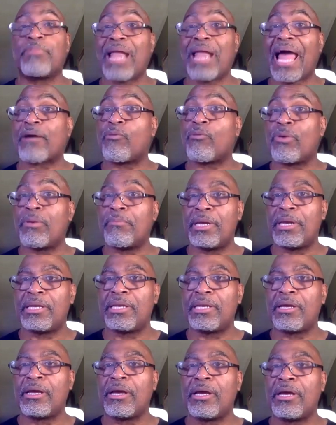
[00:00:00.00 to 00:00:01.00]
Black women
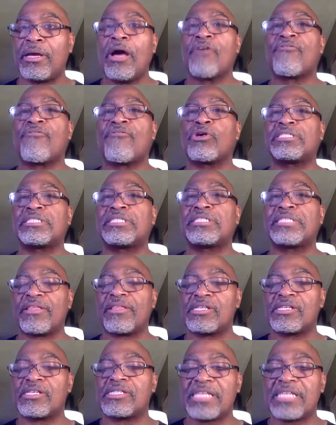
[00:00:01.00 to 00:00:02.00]
for
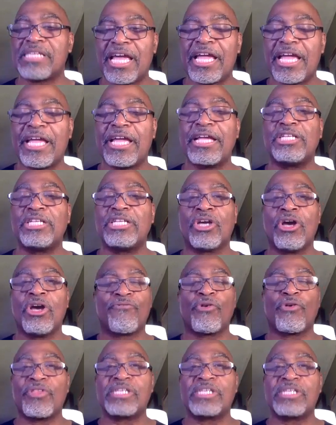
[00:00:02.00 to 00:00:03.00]
setting the stage
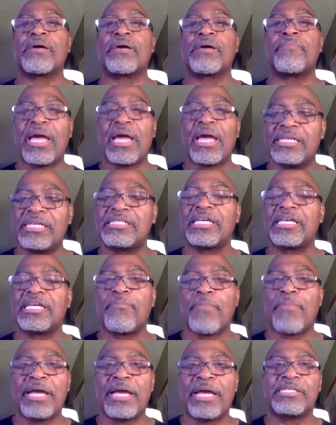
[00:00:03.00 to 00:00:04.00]
for this amazing,
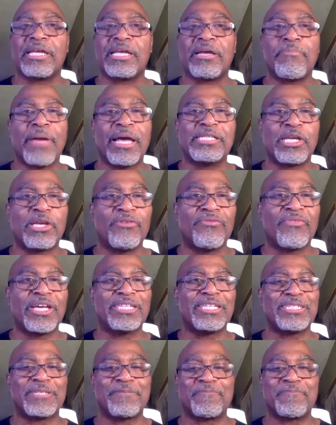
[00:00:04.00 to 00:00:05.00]
amazing, amazing
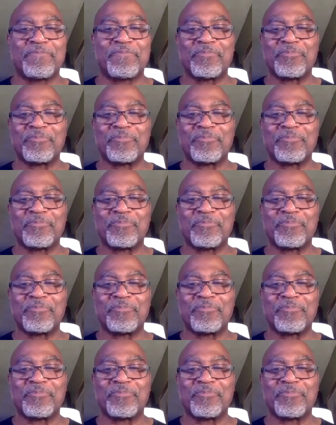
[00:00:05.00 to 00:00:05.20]
event.